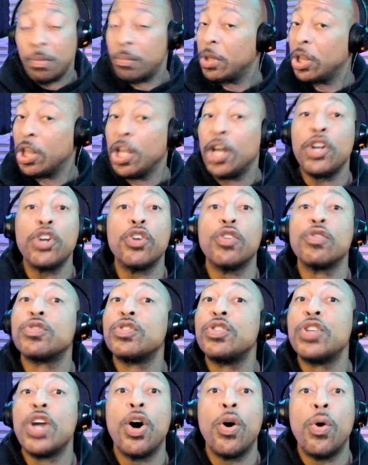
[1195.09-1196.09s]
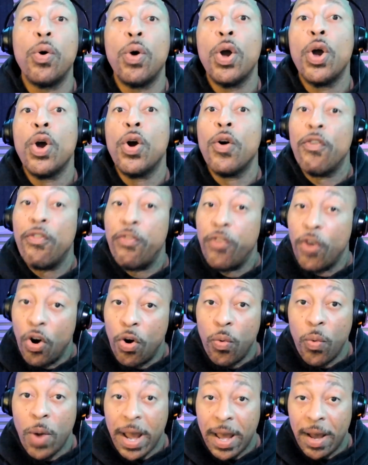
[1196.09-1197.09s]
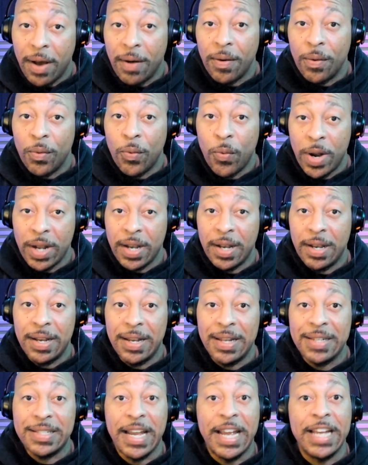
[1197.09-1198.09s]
millennials know full well what it is.